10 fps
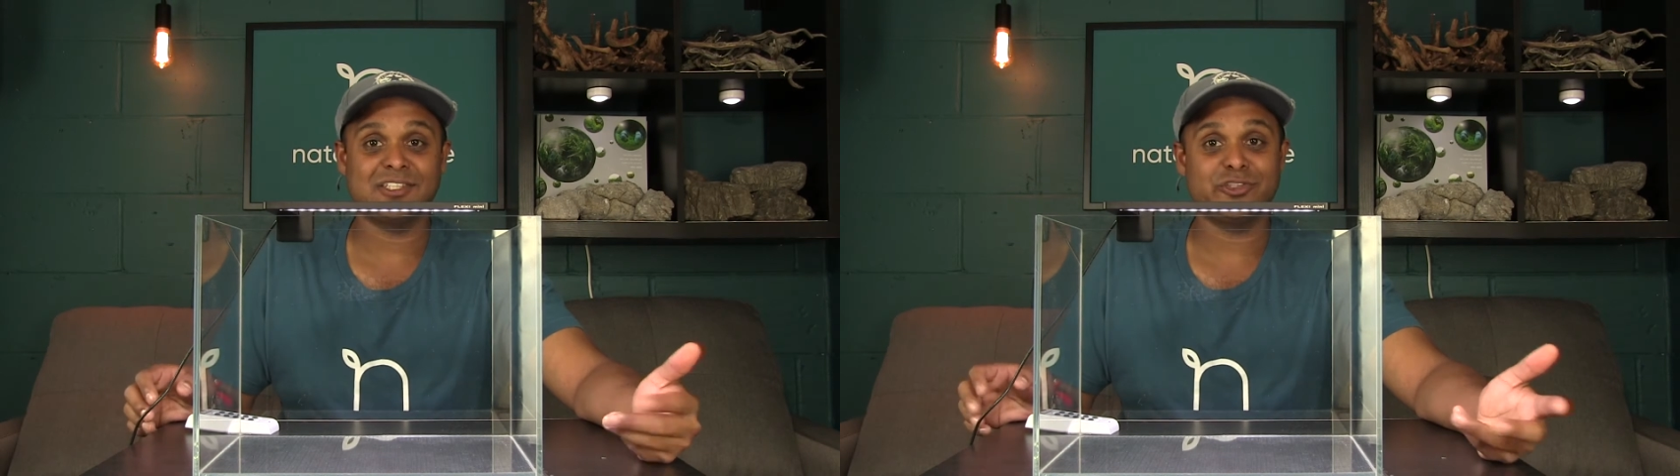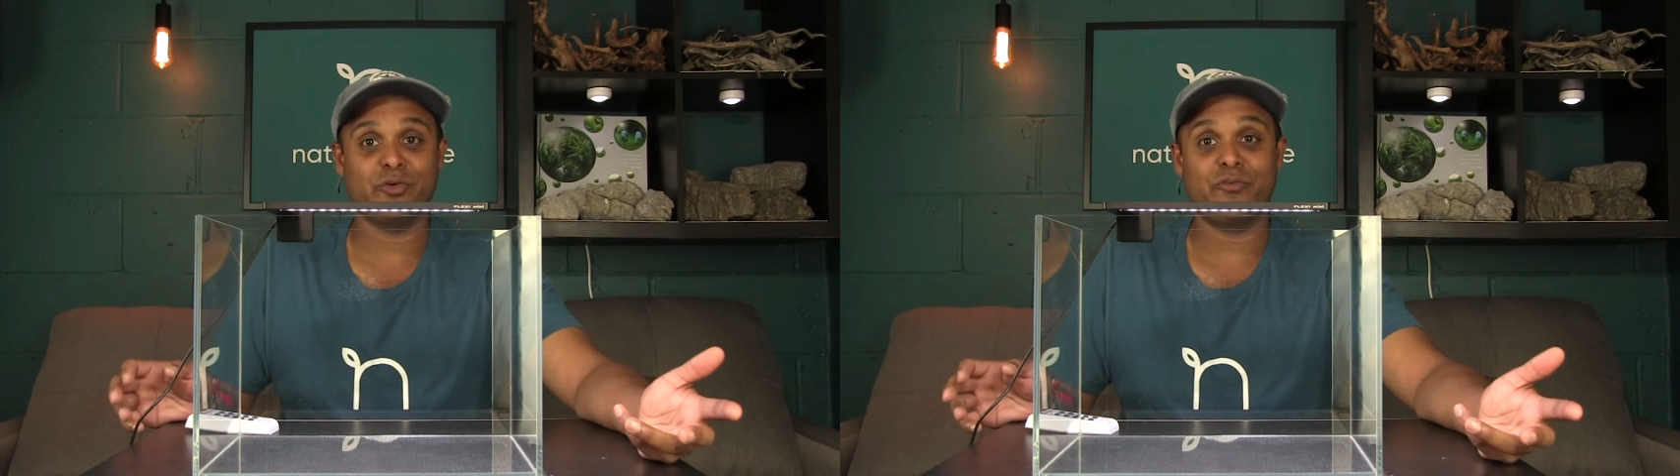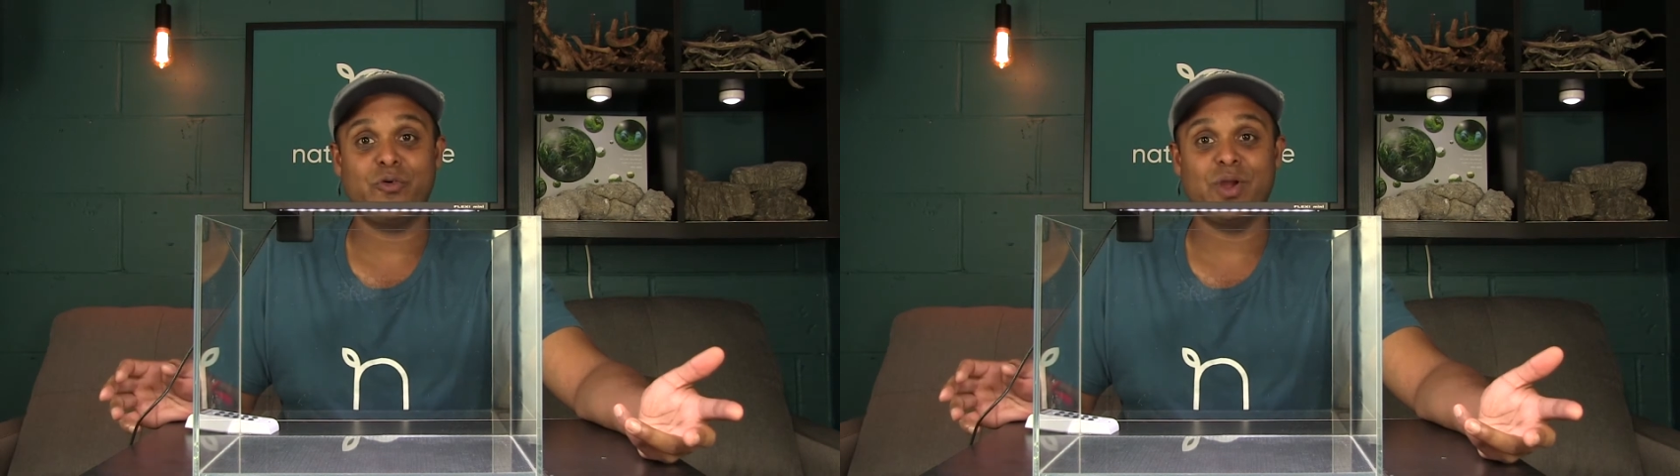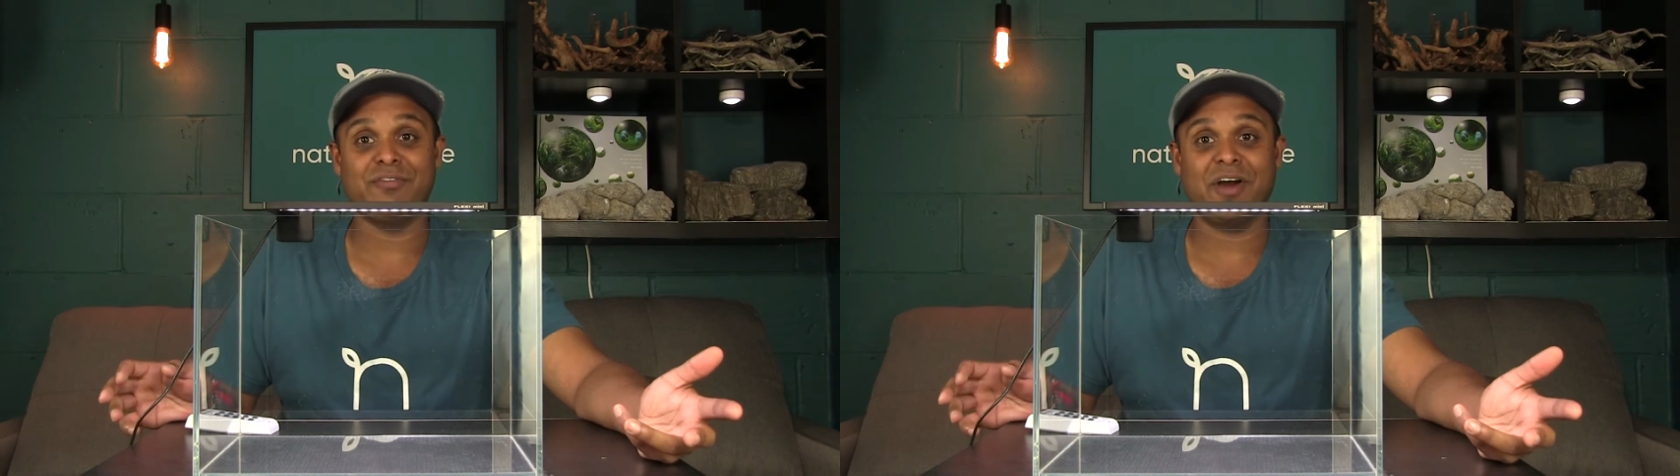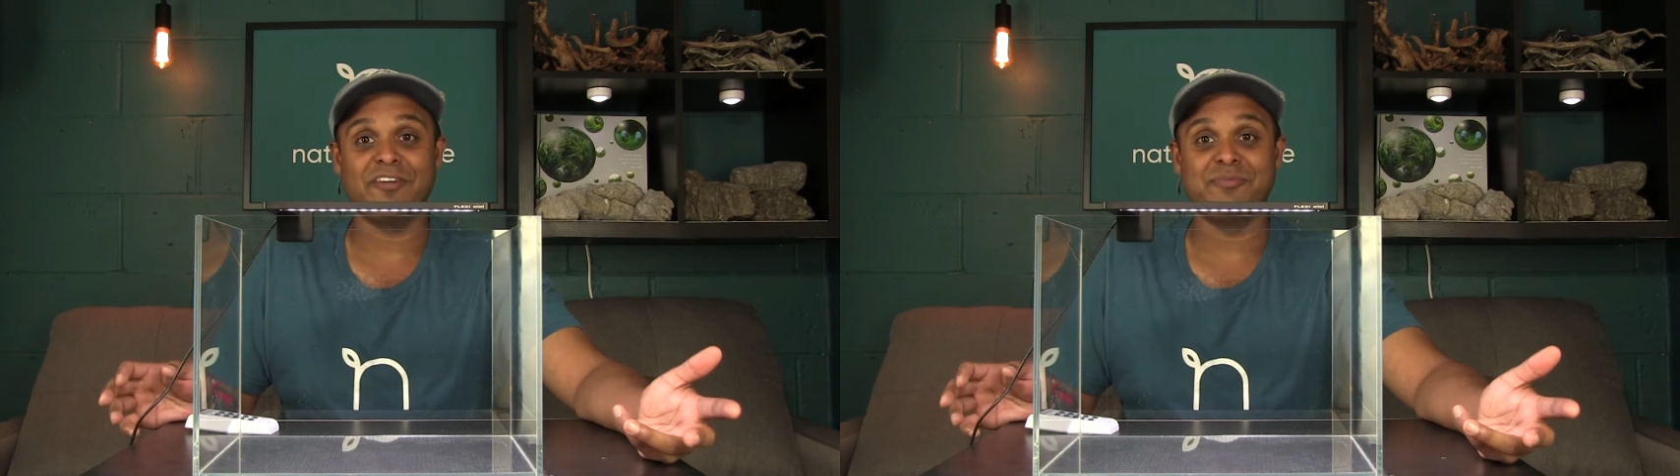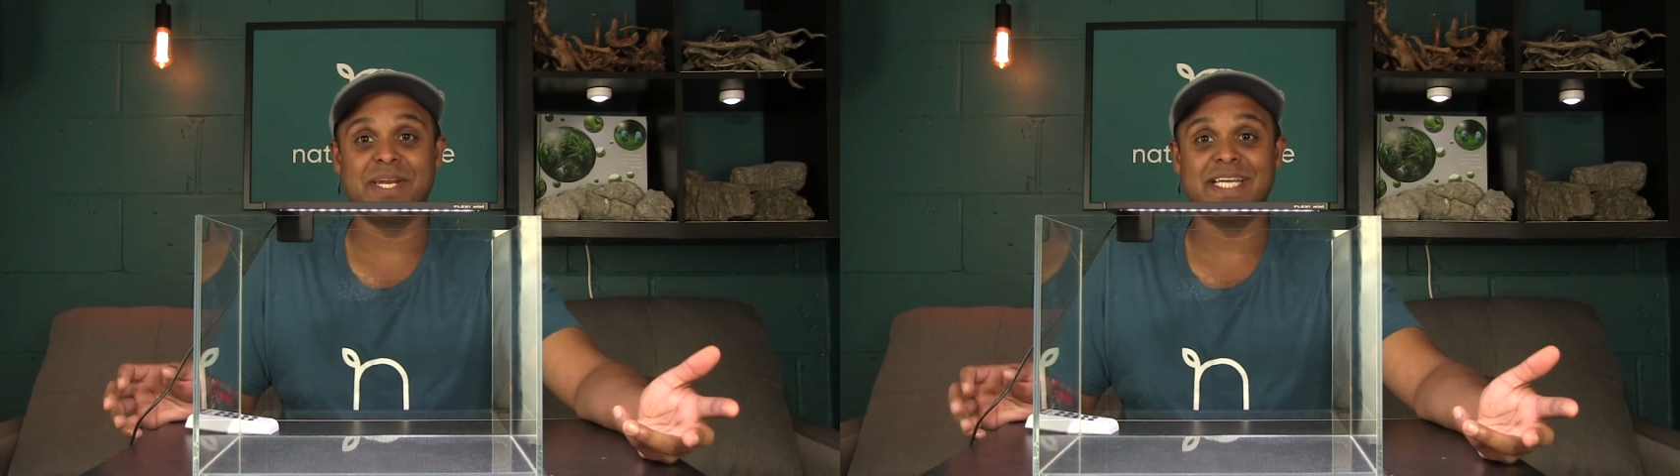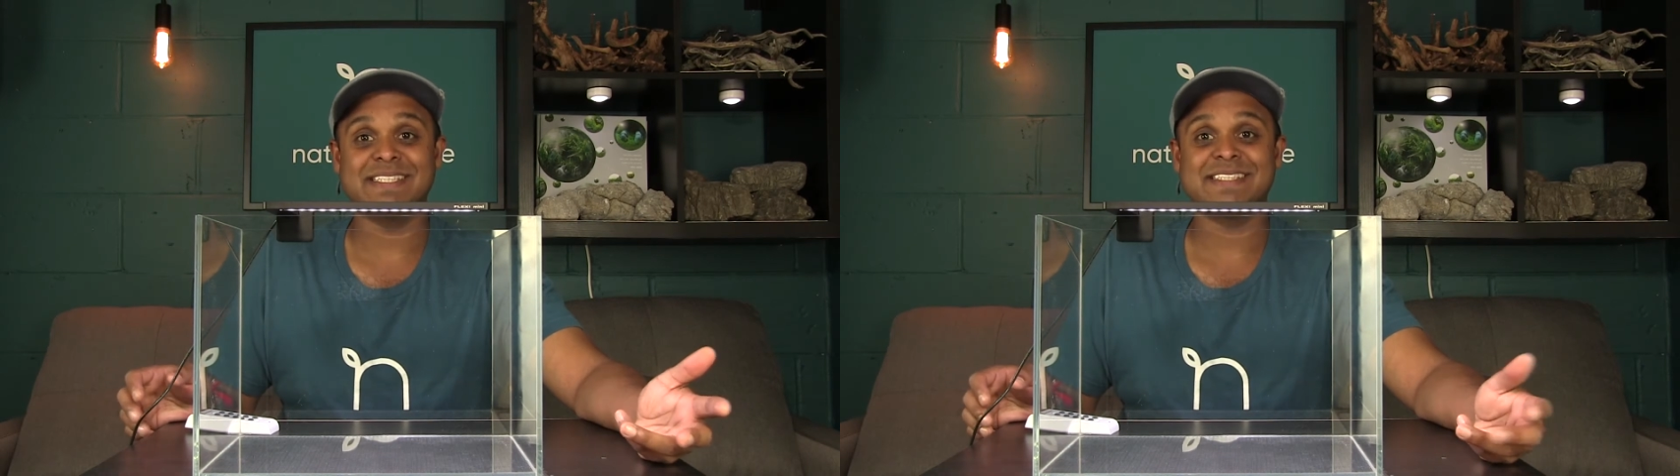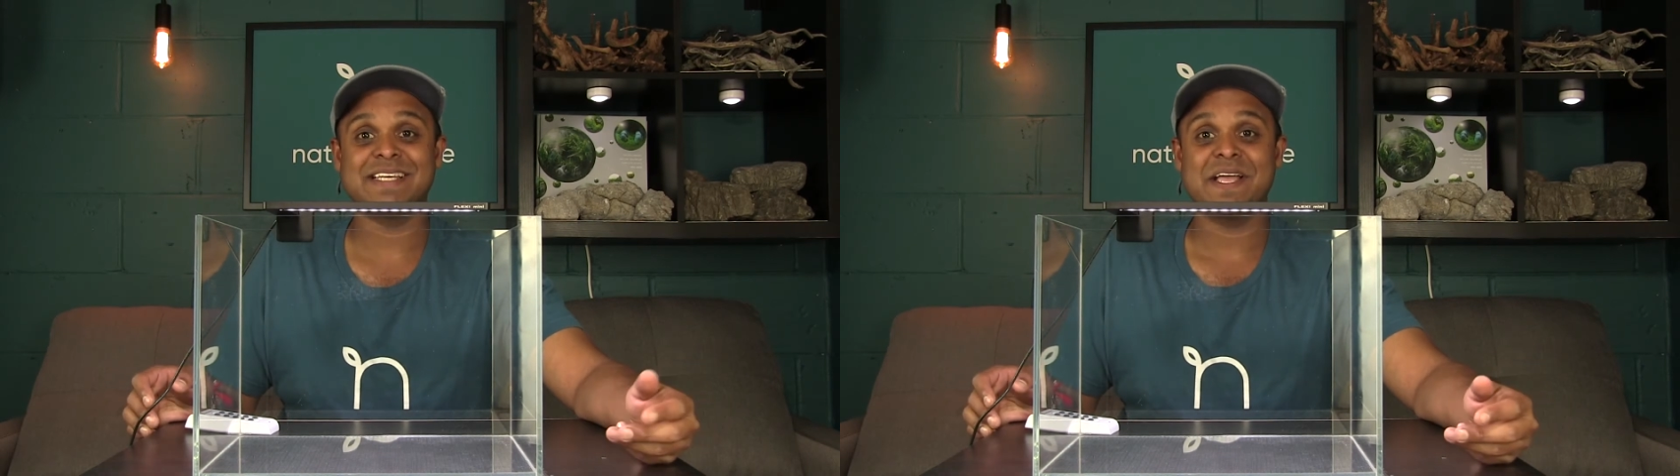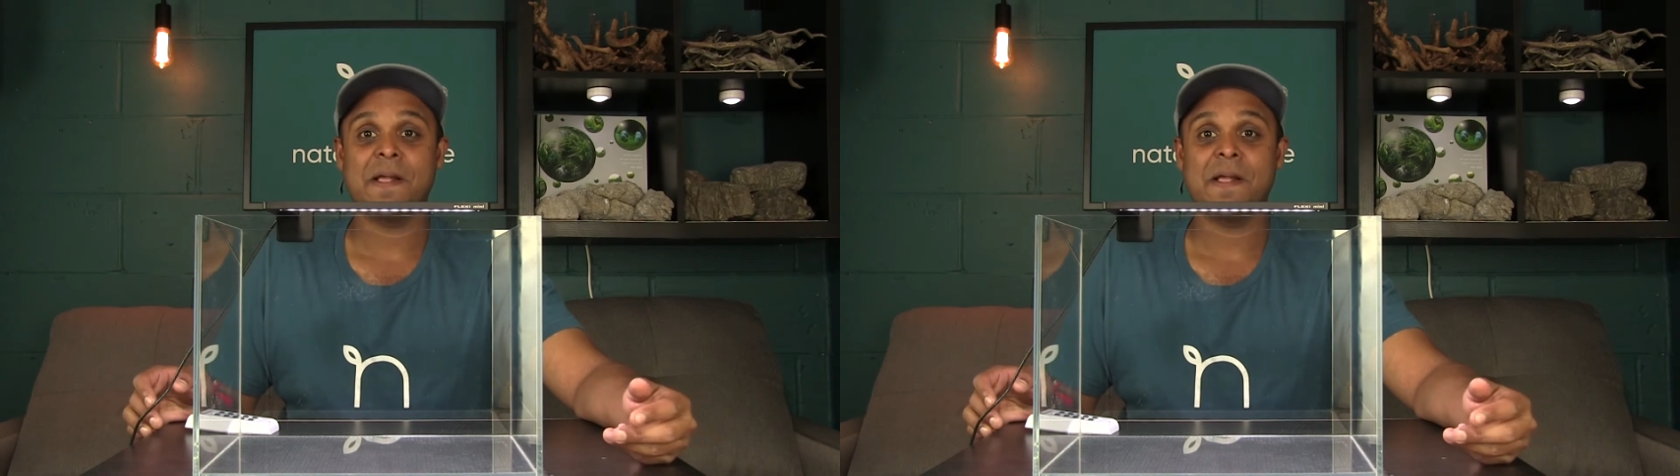took 45 minutes.